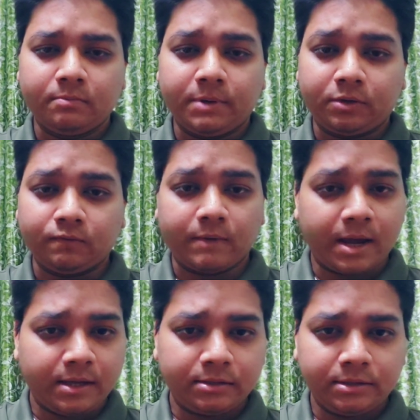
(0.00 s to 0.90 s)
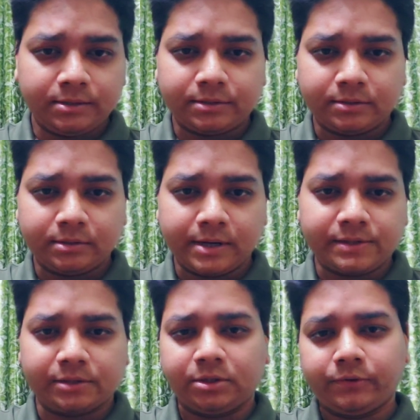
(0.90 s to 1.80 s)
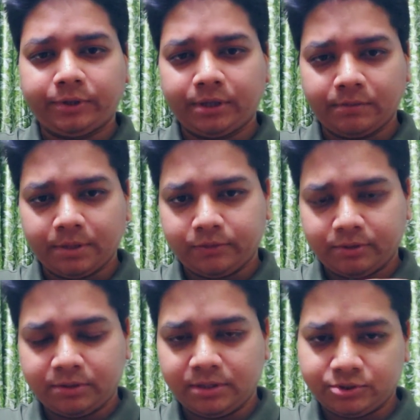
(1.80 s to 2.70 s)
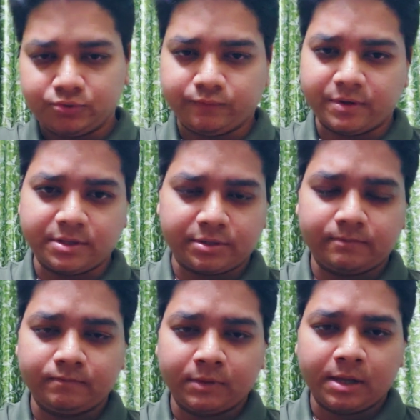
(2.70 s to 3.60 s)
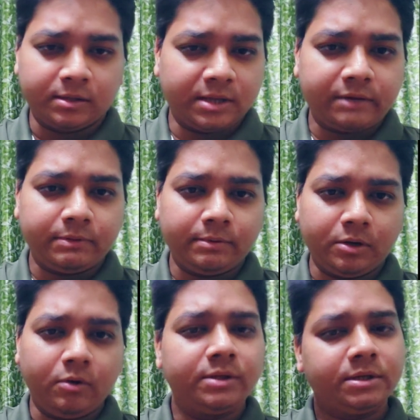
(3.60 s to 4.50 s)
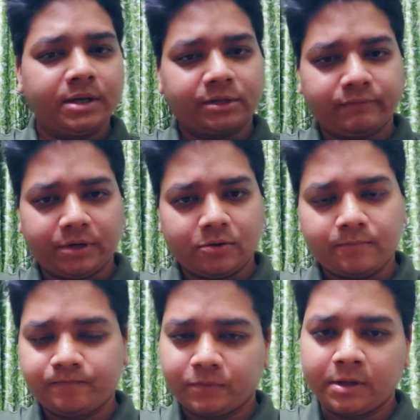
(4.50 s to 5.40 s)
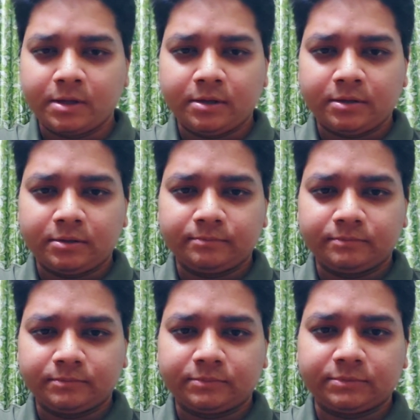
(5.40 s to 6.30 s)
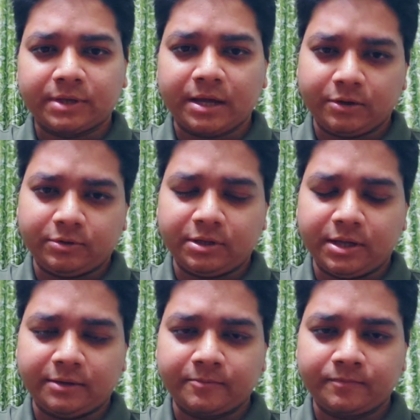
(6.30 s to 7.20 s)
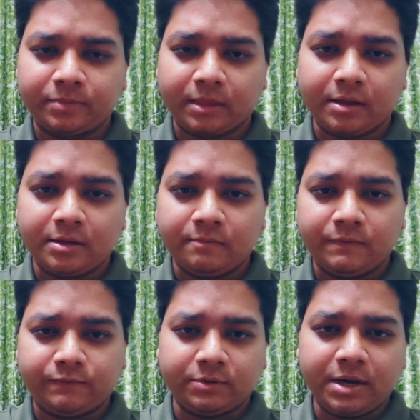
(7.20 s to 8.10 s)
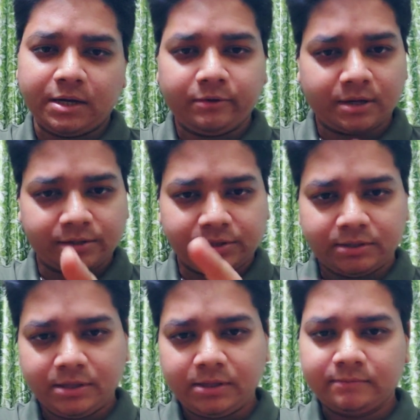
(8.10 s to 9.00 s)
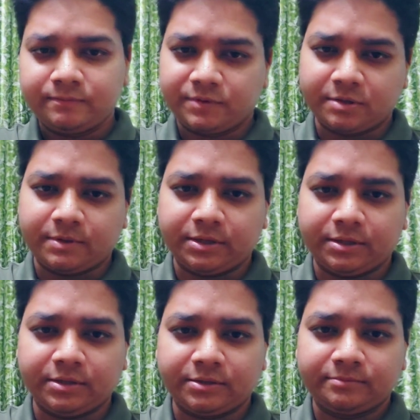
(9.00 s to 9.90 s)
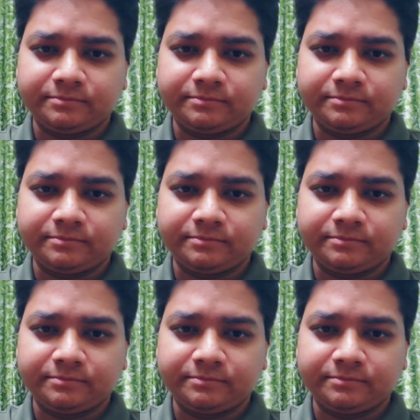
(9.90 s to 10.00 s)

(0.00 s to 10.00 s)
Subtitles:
But why these gets executed in between these two phases, that we will know in the next video. Thank you till then. Before that, you can see the summary here.